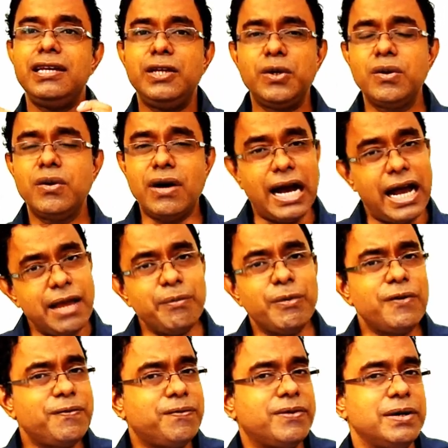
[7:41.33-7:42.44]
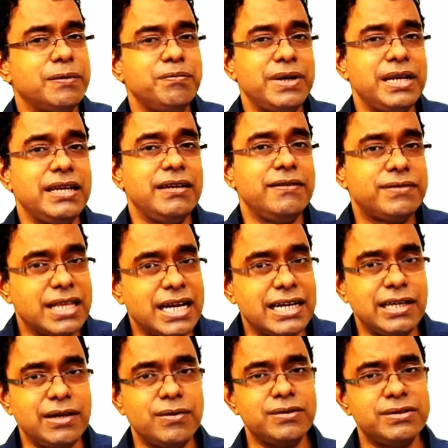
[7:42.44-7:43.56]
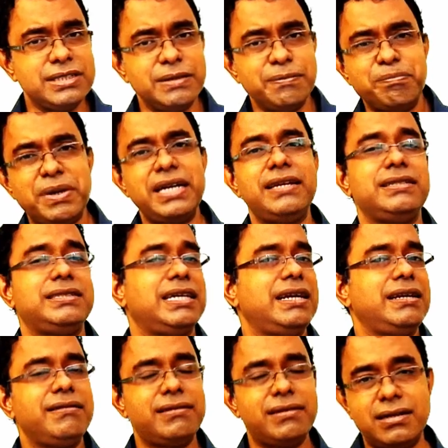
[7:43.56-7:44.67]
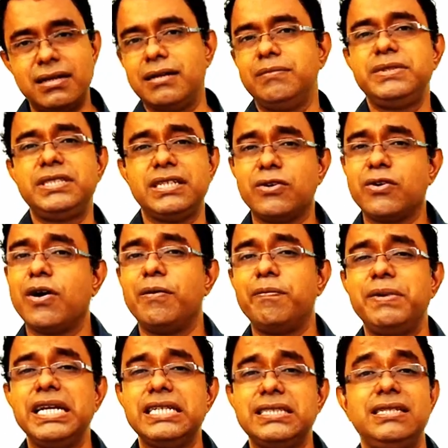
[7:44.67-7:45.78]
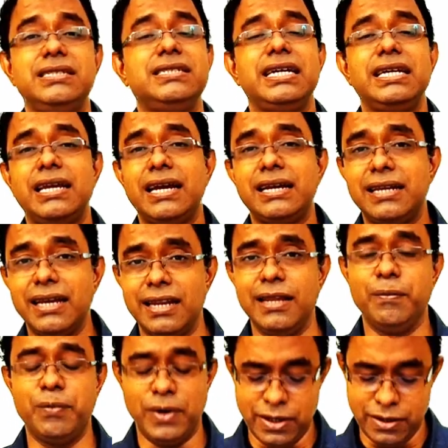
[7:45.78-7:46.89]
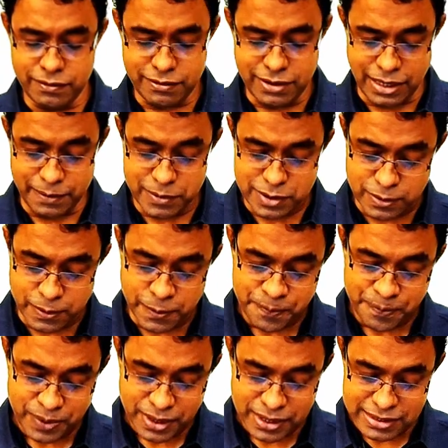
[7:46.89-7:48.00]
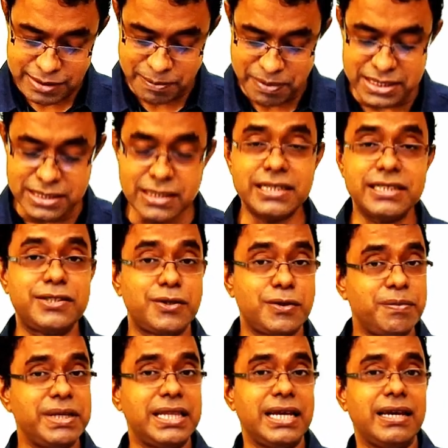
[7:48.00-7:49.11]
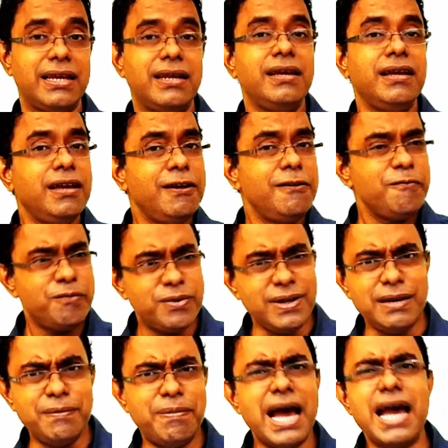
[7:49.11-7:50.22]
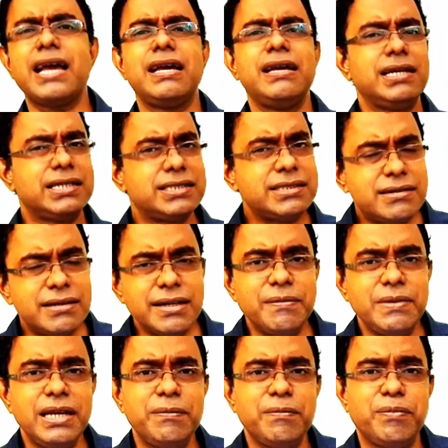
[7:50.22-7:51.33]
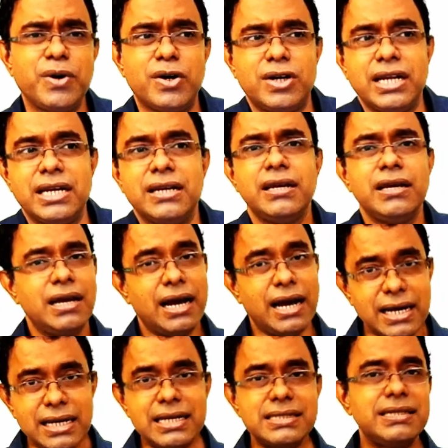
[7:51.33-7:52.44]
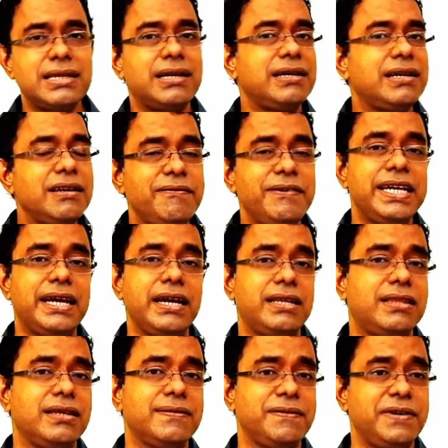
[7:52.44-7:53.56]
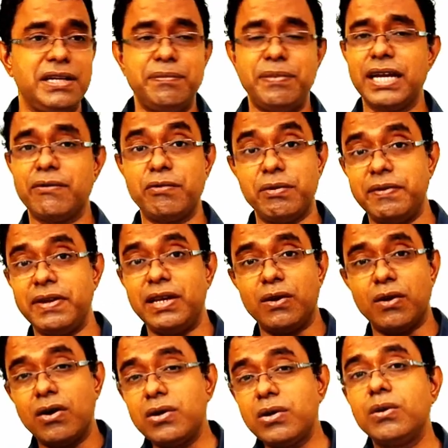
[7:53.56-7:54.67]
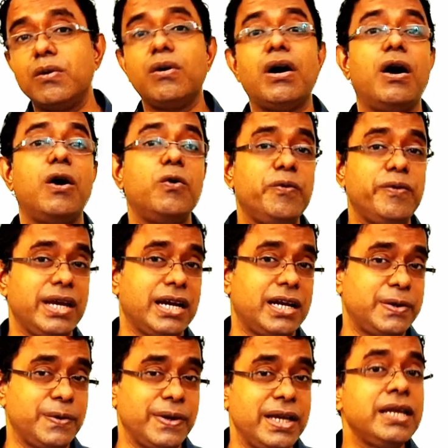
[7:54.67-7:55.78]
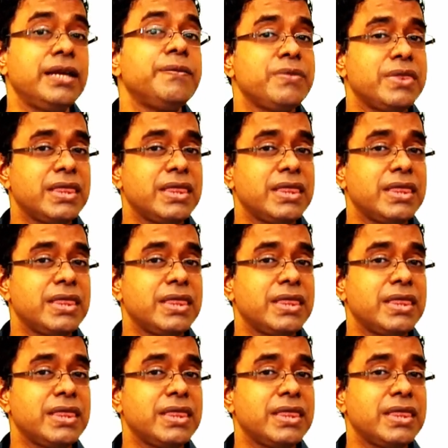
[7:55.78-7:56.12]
I am of firm belief that simple design trumps a complex design at any point of time. So simplicity should be there. Feedback, extremely important. Unless and until we get the feedback, we will not know how we are doing,